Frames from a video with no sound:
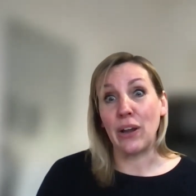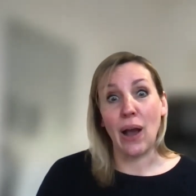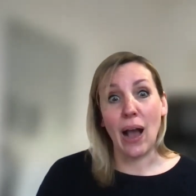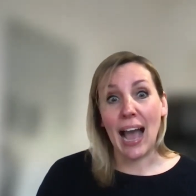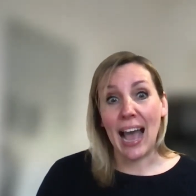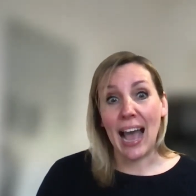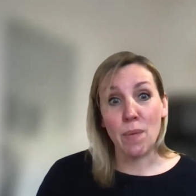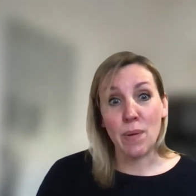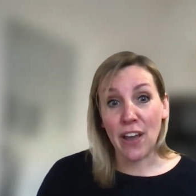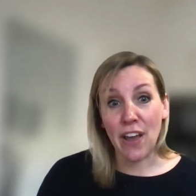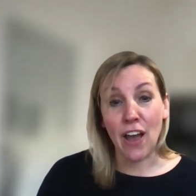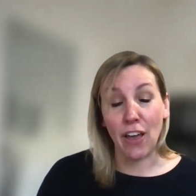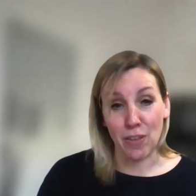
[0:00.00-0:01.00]
how on
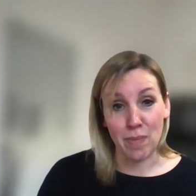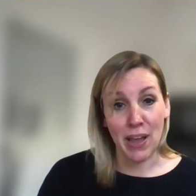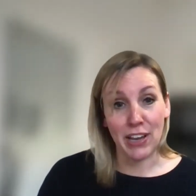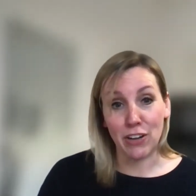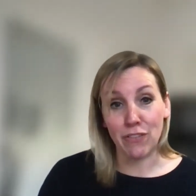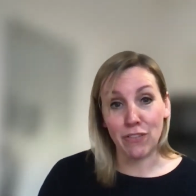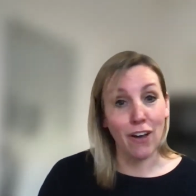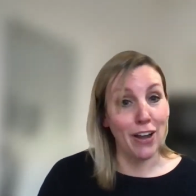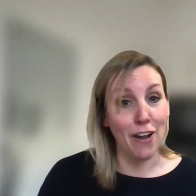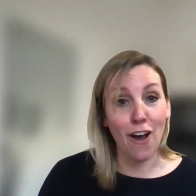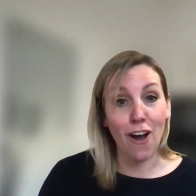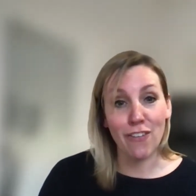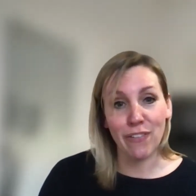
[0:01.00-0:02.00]
earth am I going to find
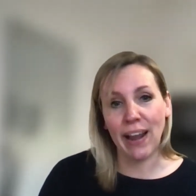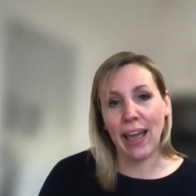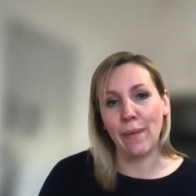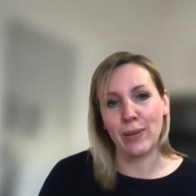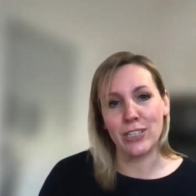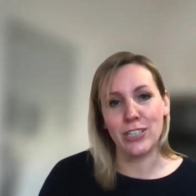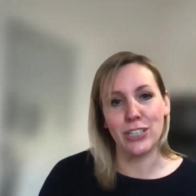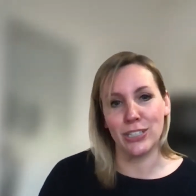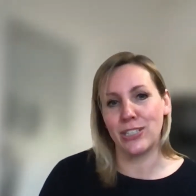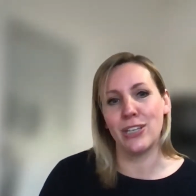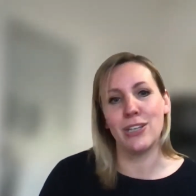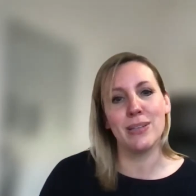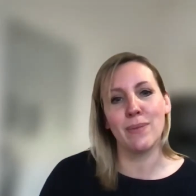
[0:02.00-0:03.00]
half an hour to just
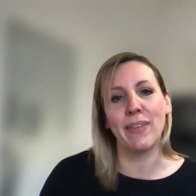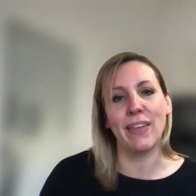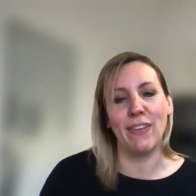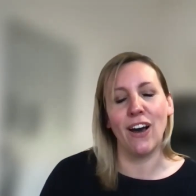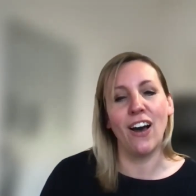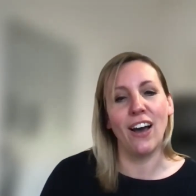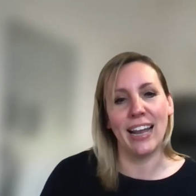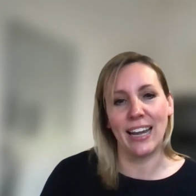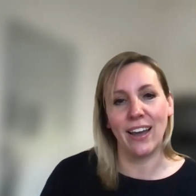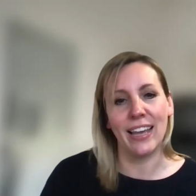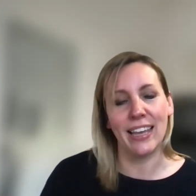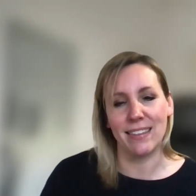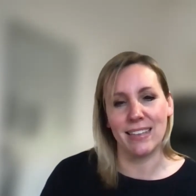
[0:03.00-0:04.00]
do something that I
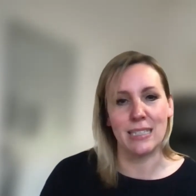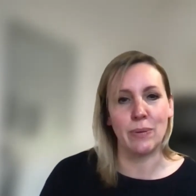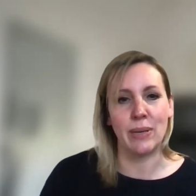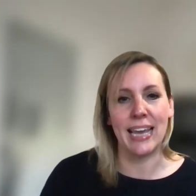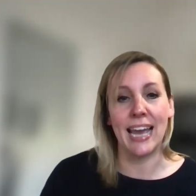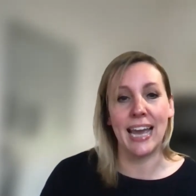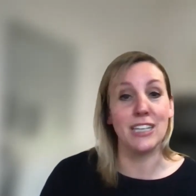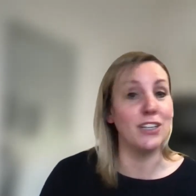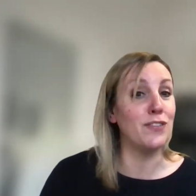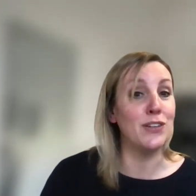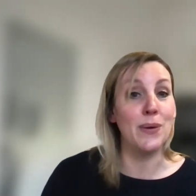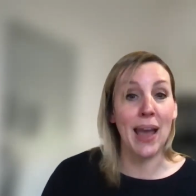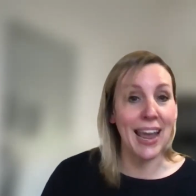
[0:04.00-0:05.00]
like this weekend?
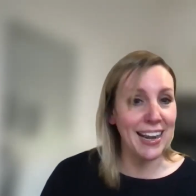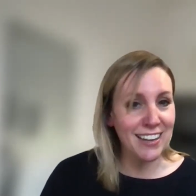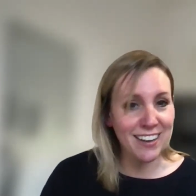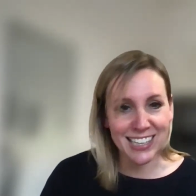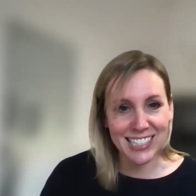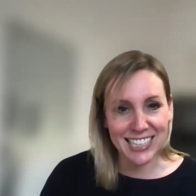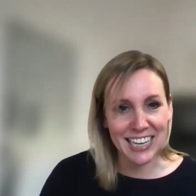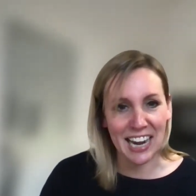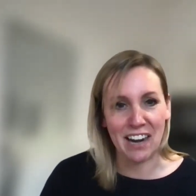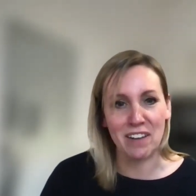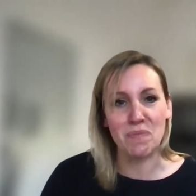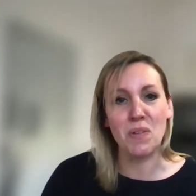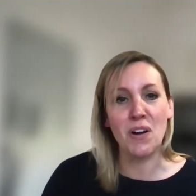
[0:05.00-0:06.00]
Have you any idea,
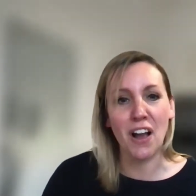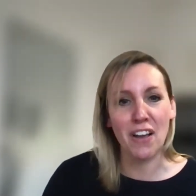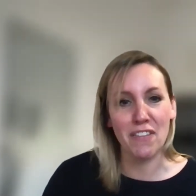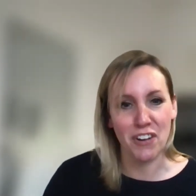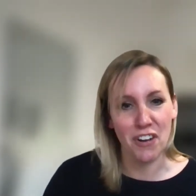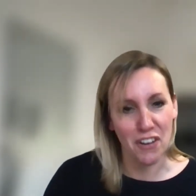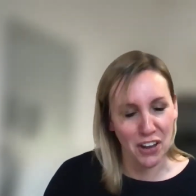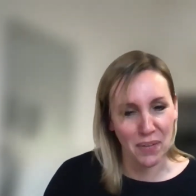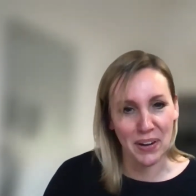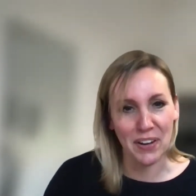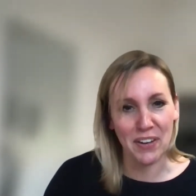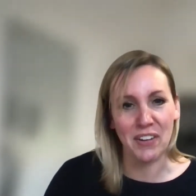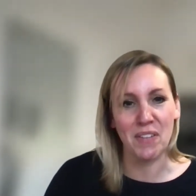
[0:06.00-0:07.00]
Karen, what I've got
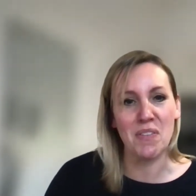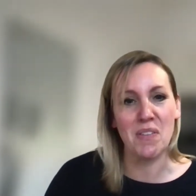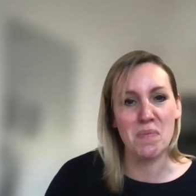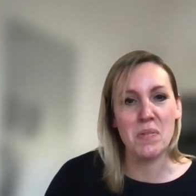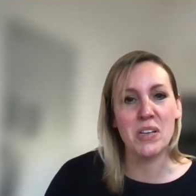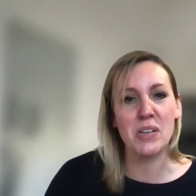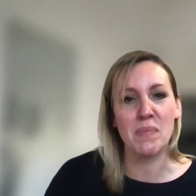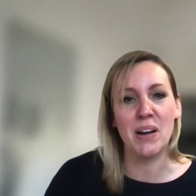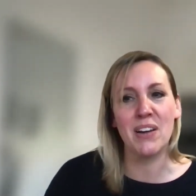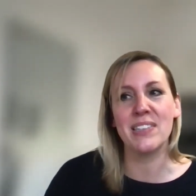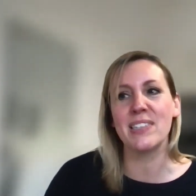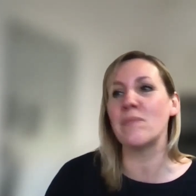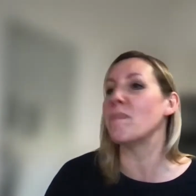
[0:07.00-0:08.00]
going on and the
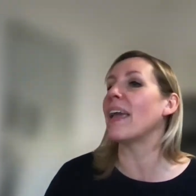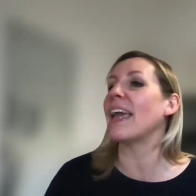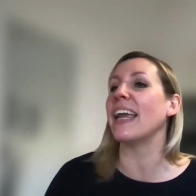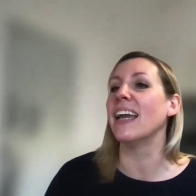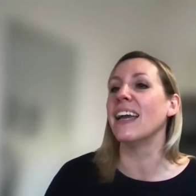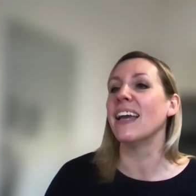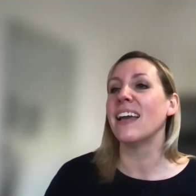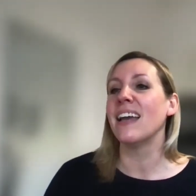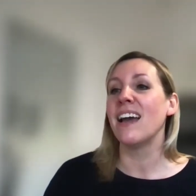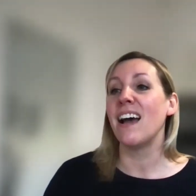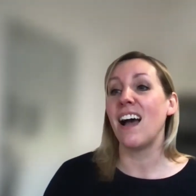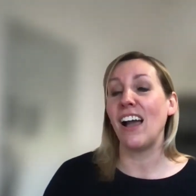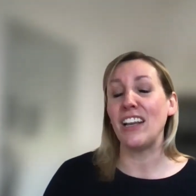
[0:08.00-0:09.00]
demands on me?
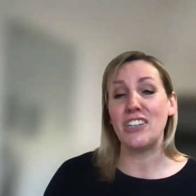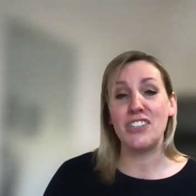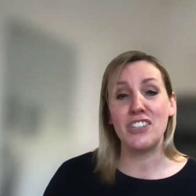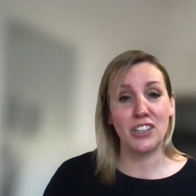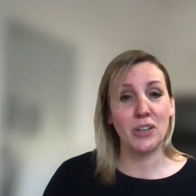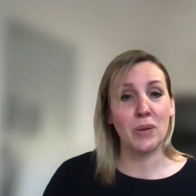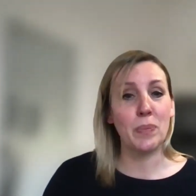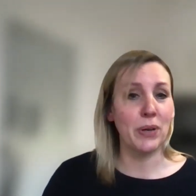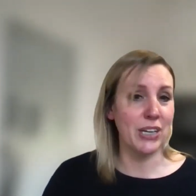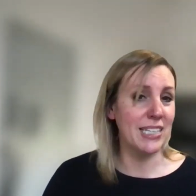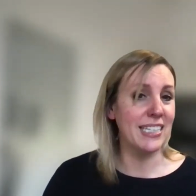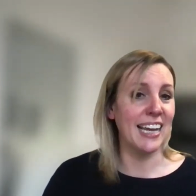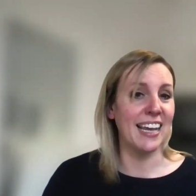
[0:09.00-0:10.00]
I do
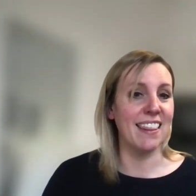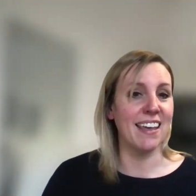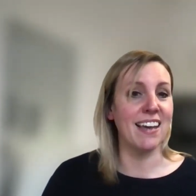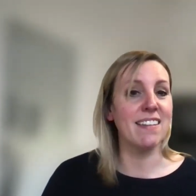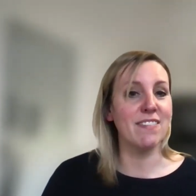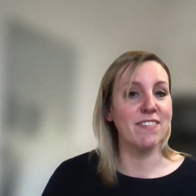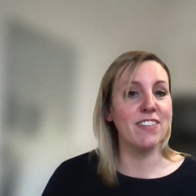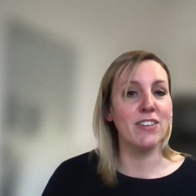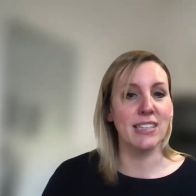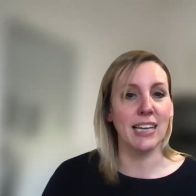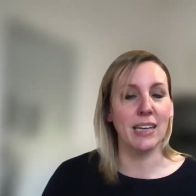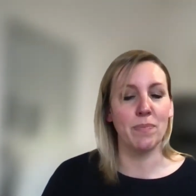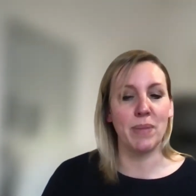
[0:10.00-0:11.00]
appreciate that. Feels
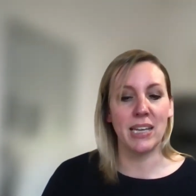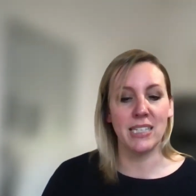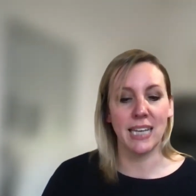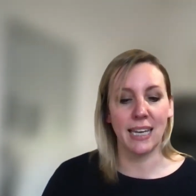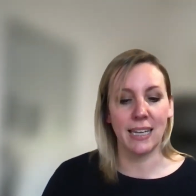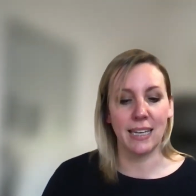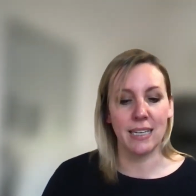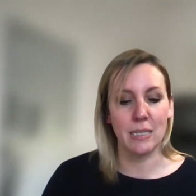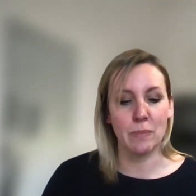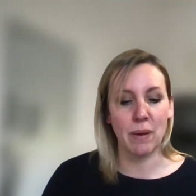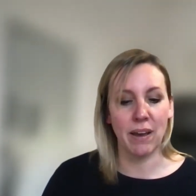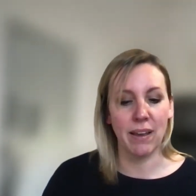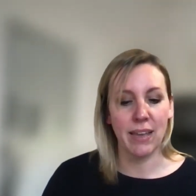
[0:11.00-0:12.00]
like a big
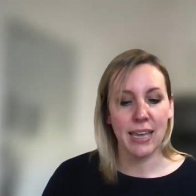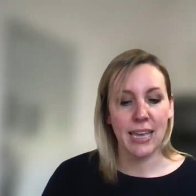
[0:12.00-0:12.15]
challenge, but